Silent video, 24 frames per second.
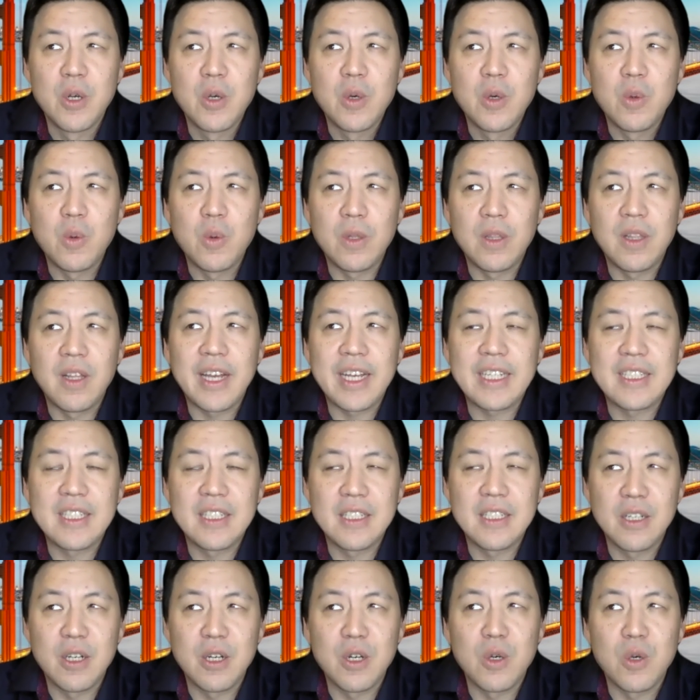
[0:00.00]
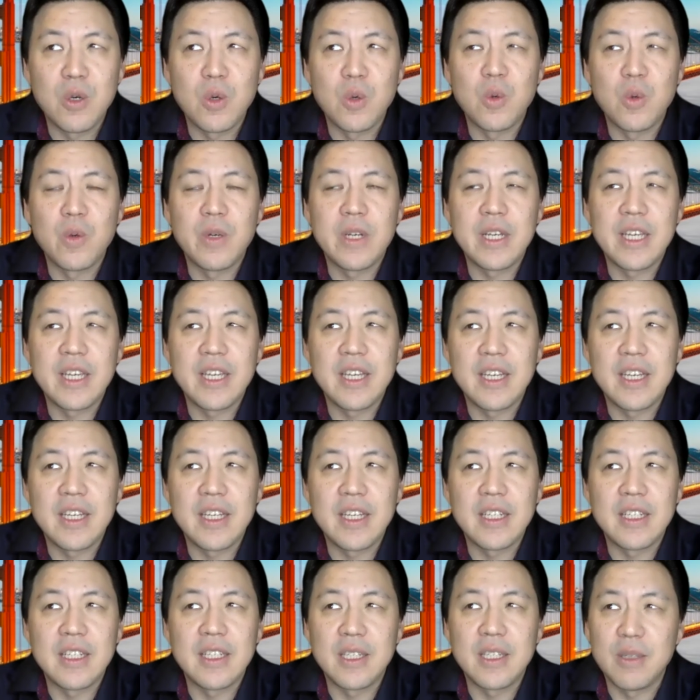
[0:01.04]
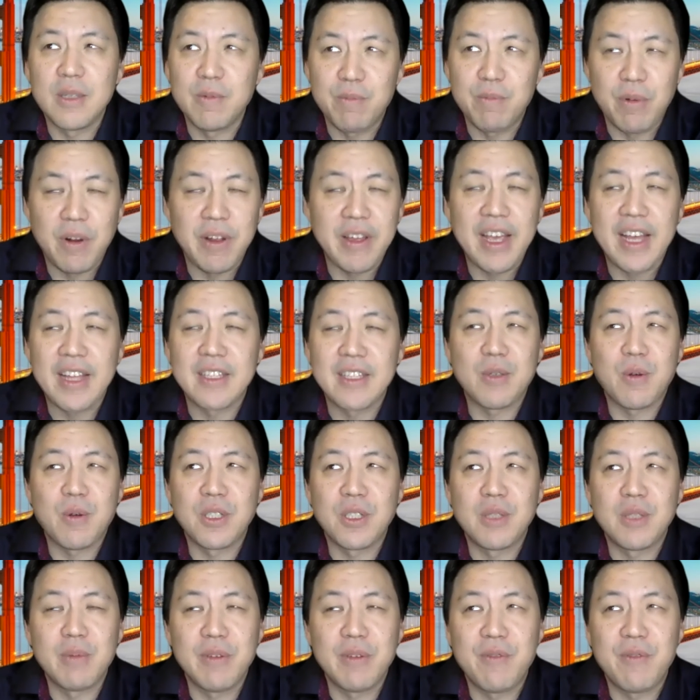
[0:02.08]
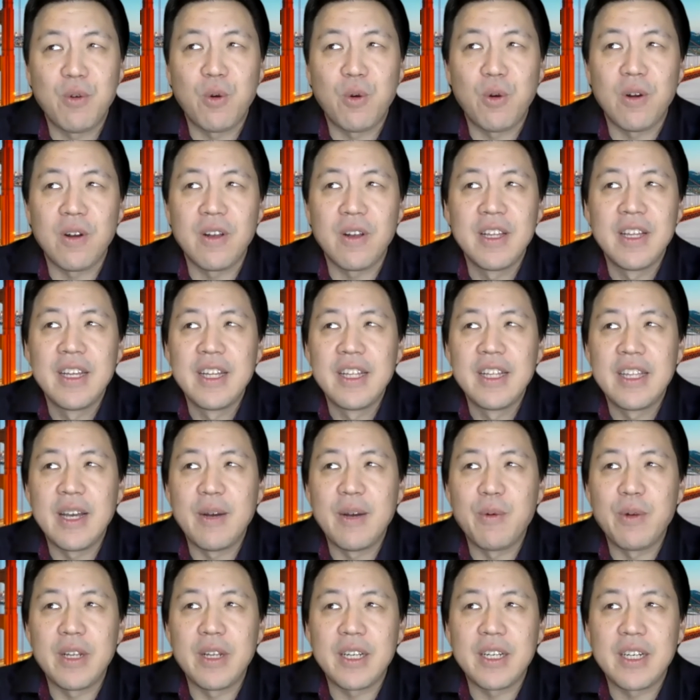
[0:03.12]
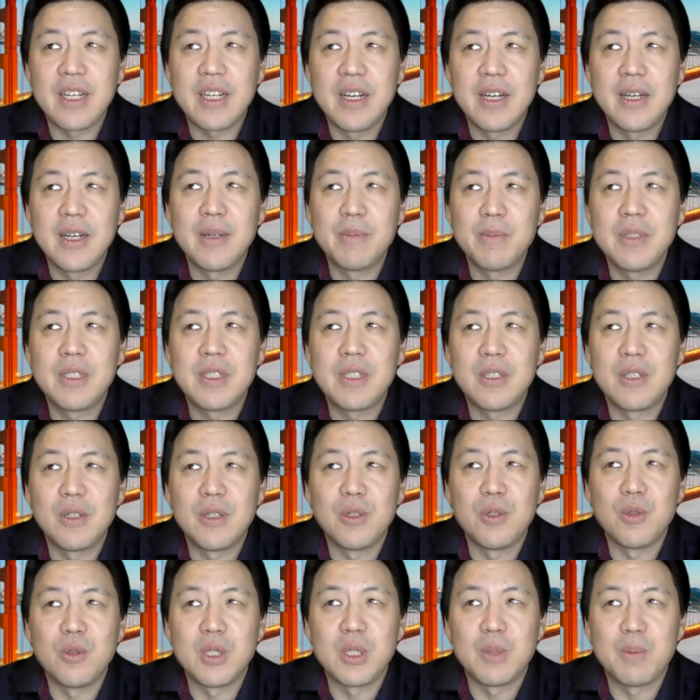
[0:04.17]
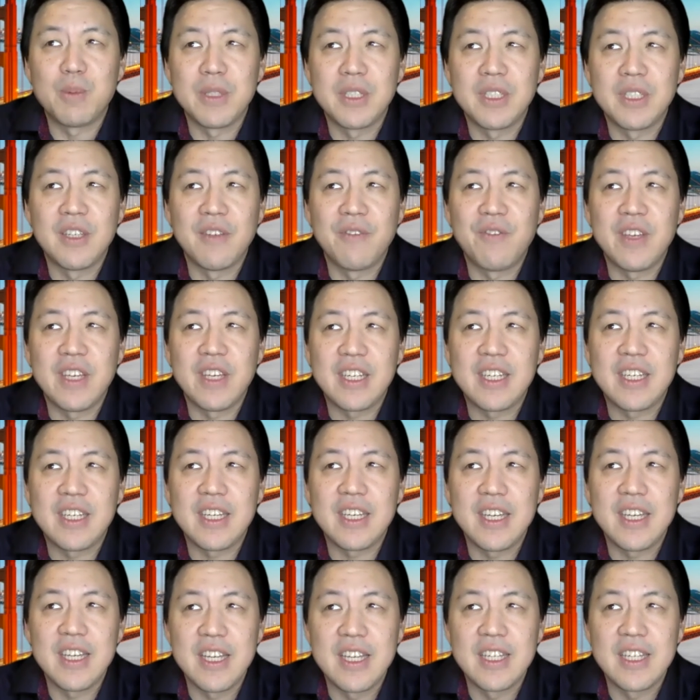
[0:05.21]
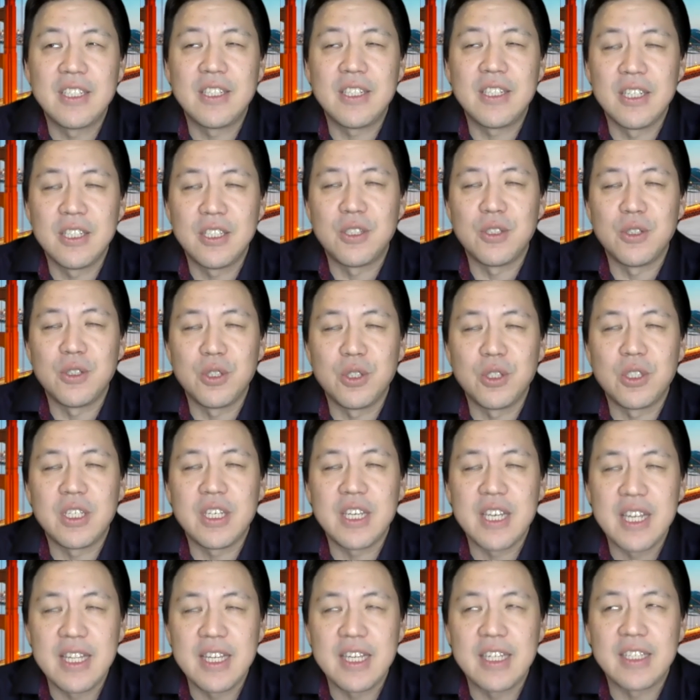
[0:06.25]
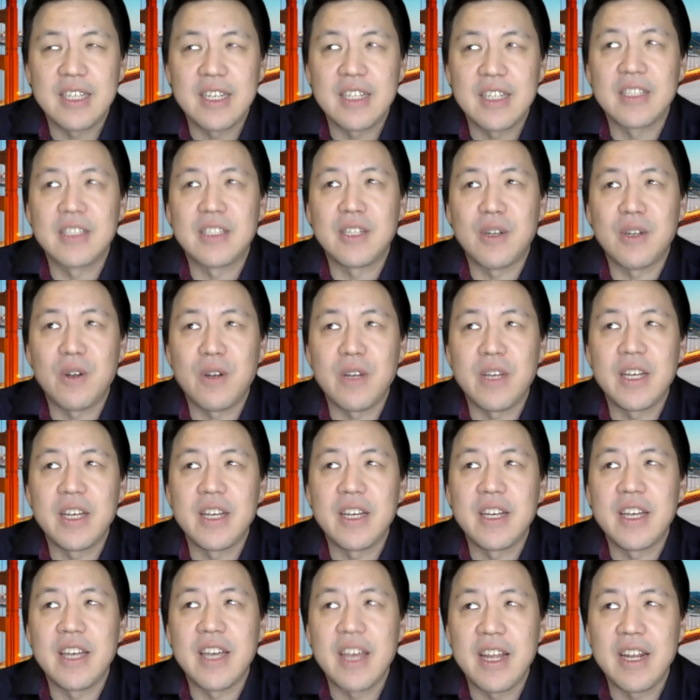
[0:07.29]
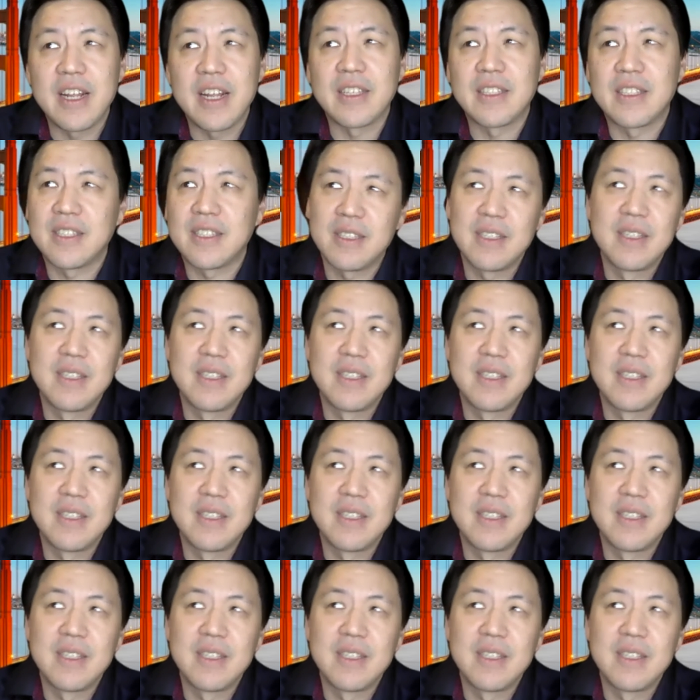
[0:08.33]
would like to know, and you've probably had this question before, that when it comes to specific issues in the attendance area and it's,